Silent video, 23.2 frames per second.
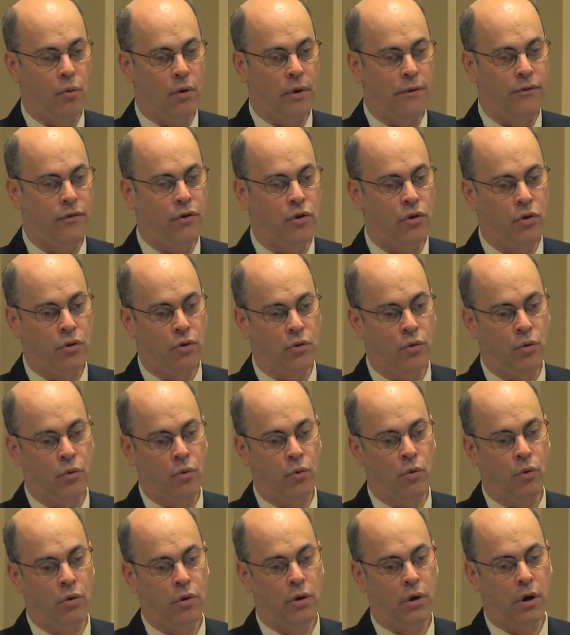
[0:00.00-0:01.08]
if
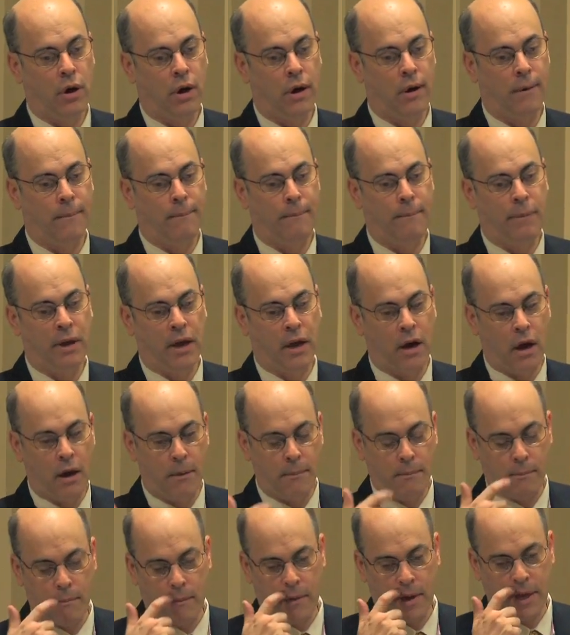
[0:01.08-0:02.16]
you um,
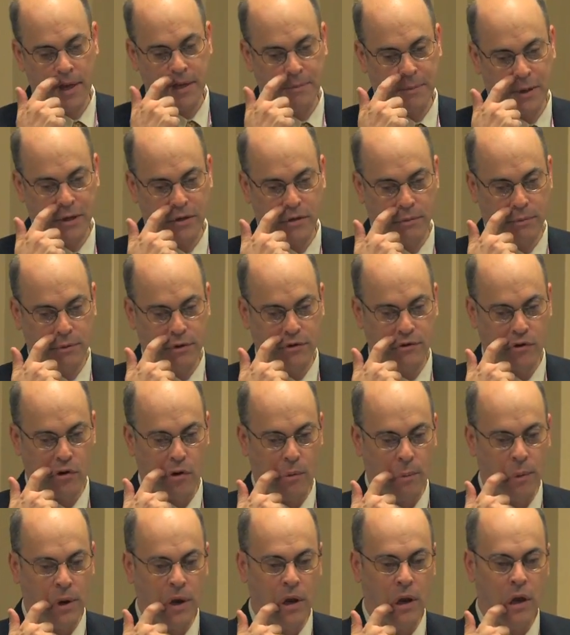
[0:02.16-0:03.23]
become a special
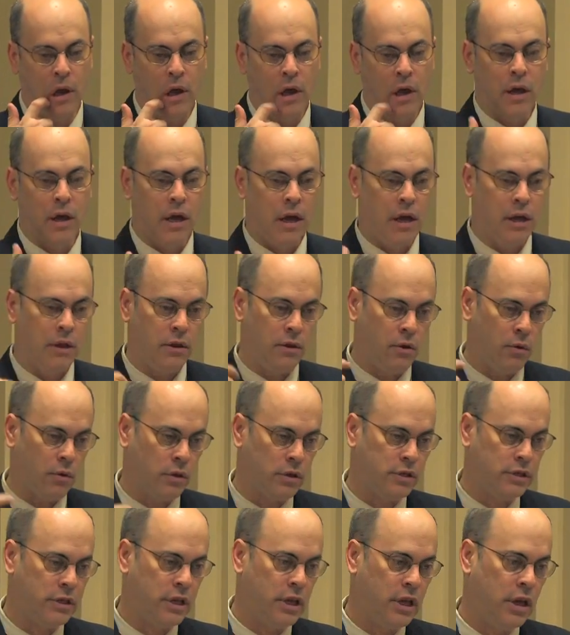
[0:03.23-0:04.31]
patrolman in New
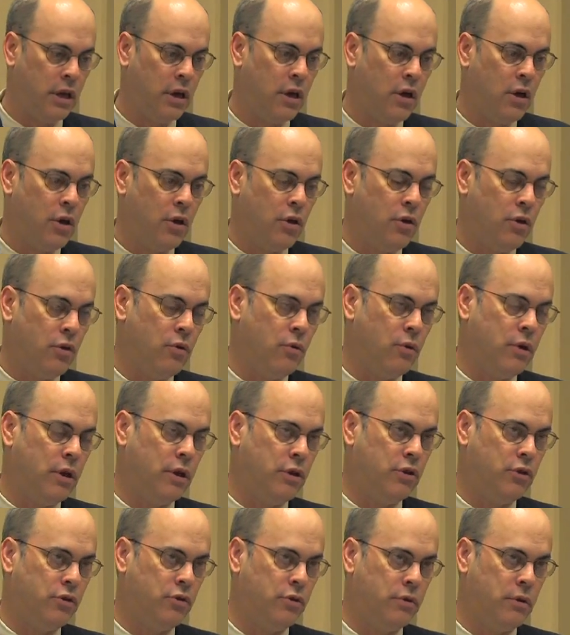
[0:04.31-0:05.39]
York City, you
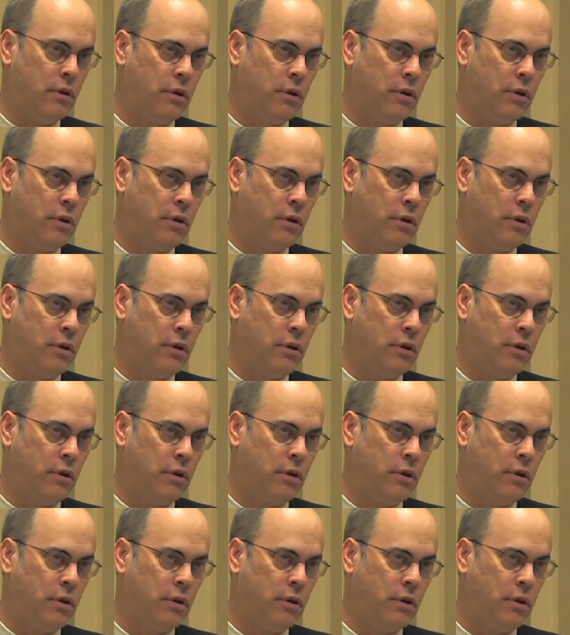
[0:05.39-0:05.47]
can,